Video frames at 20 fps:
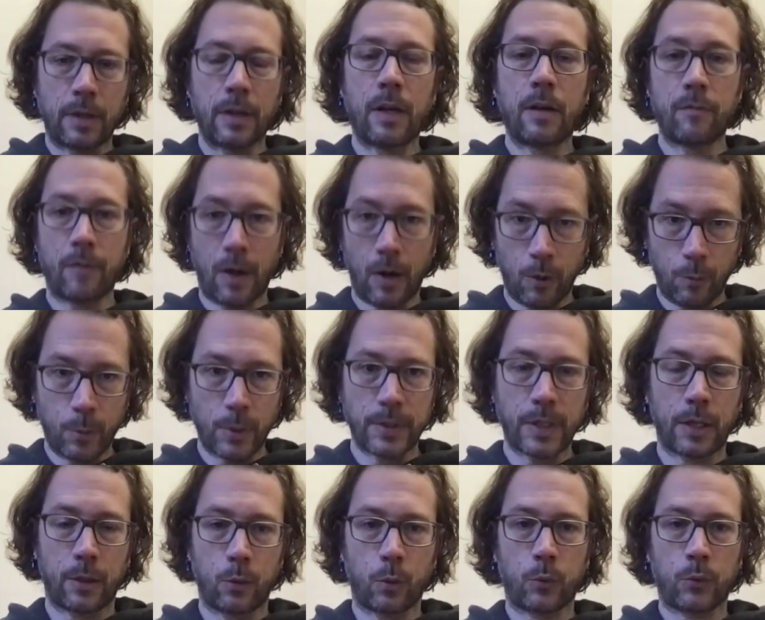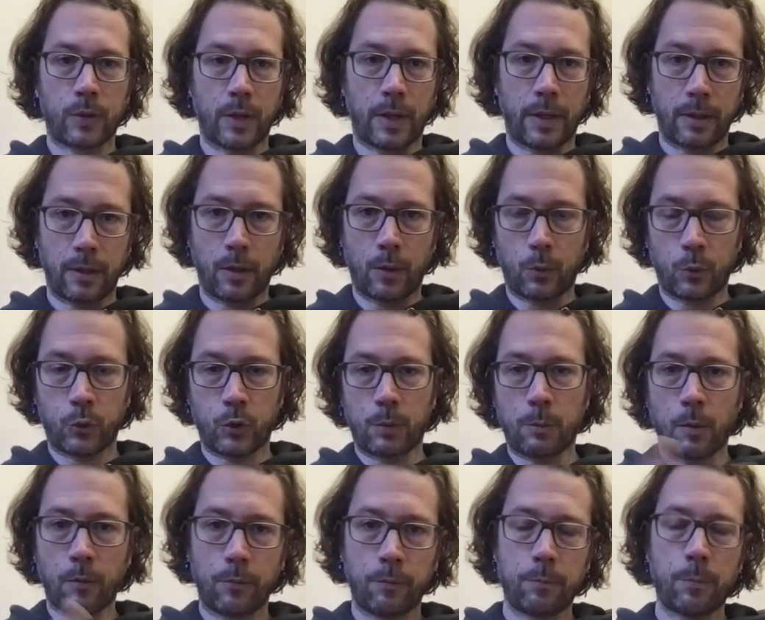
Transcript: environment that looks like some